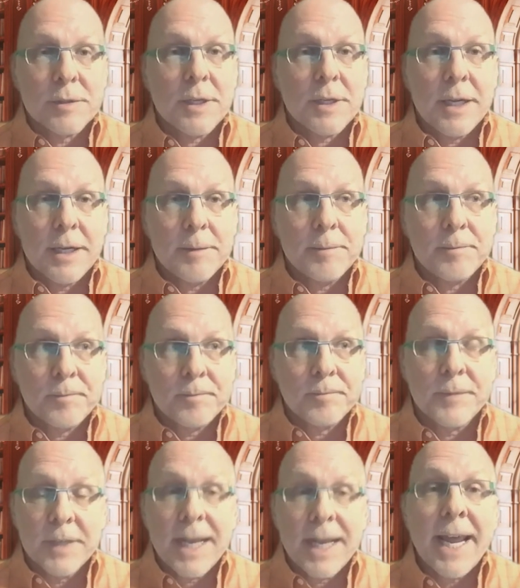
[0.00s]
an
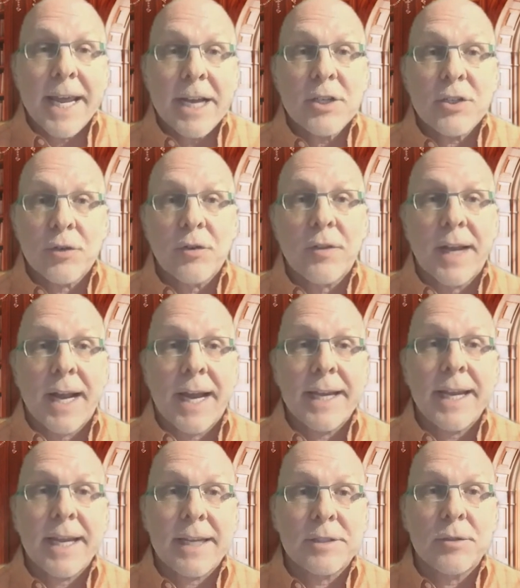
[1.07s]
editor that I
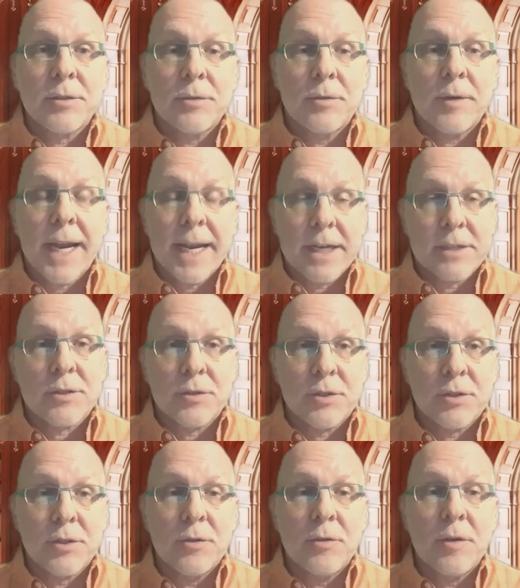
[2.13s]
had to answer
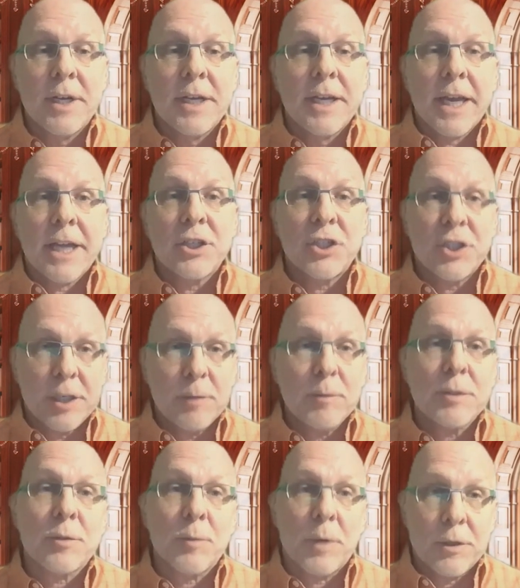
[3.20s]
to, and she
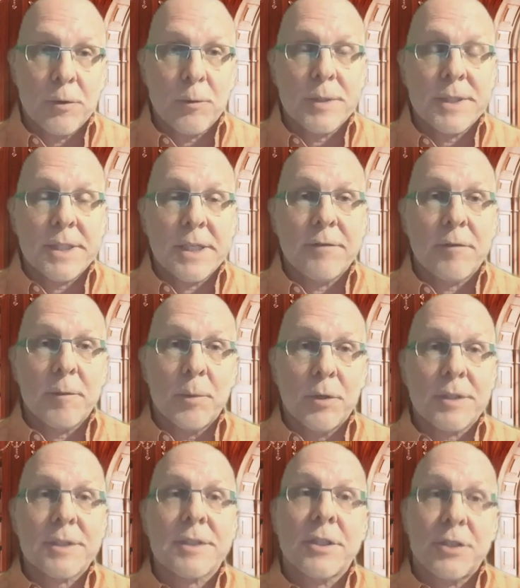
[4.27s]
was the one who received the
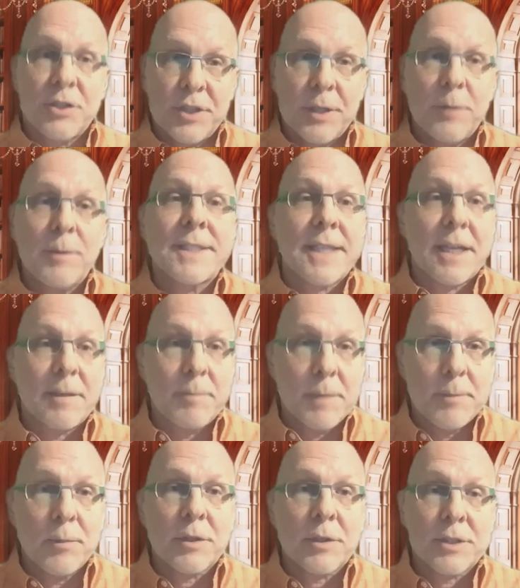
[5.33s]
books. She would send
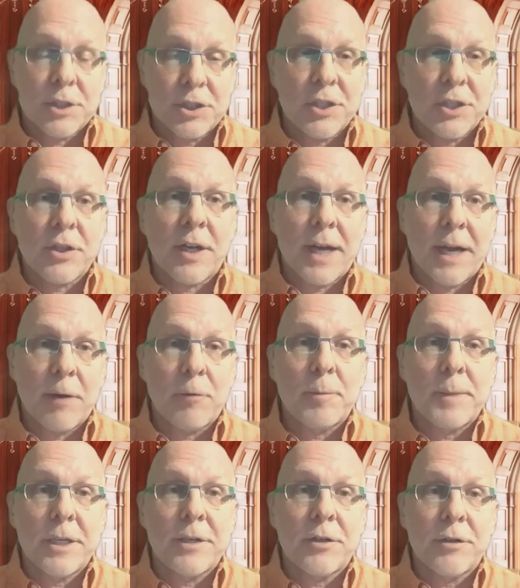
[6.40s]
me books that she thought I would
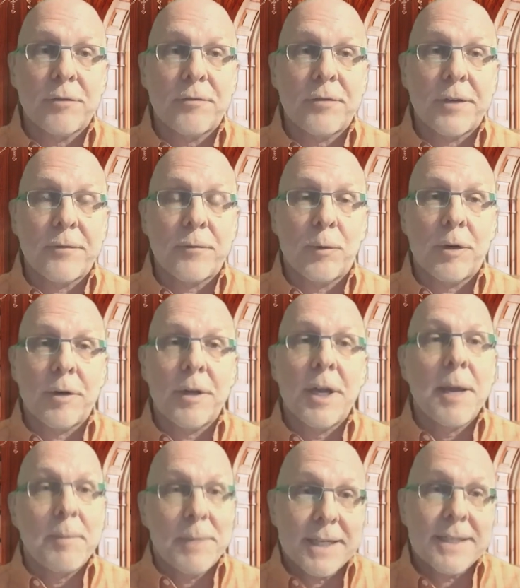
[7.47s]
be a good fit for
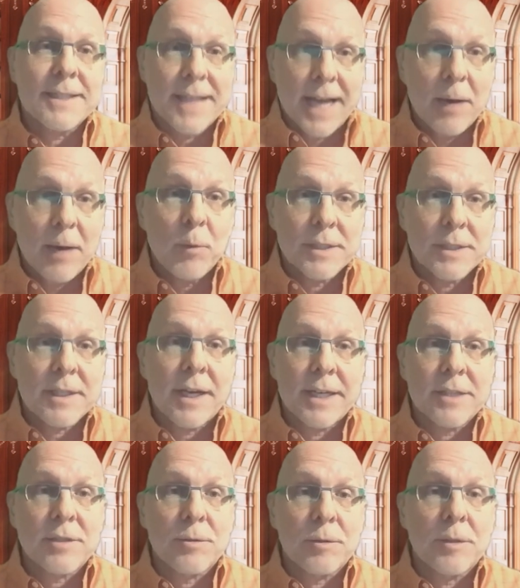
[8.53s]
because I was a
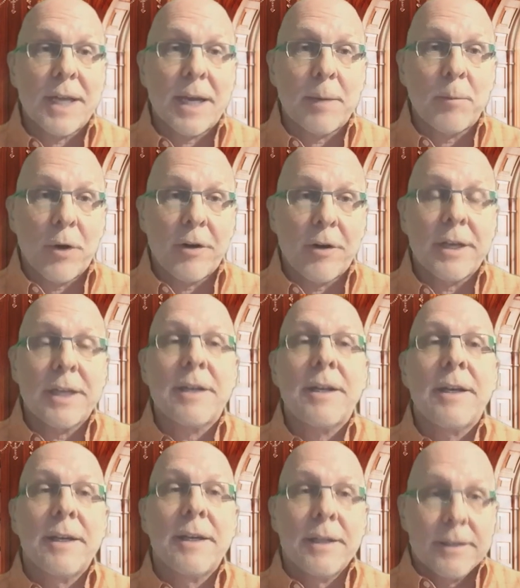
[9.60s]
high school librarian,
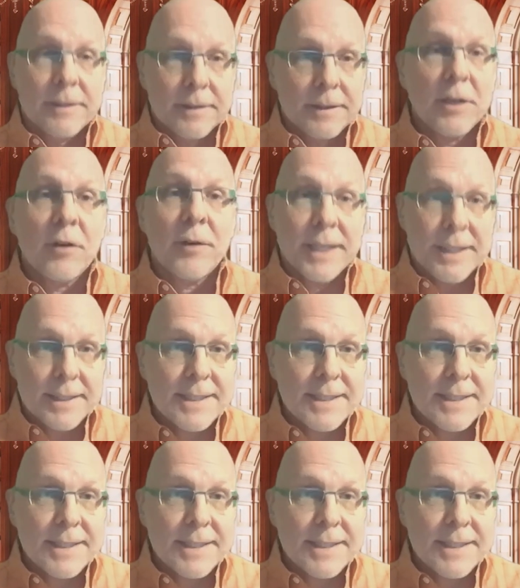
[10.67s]
in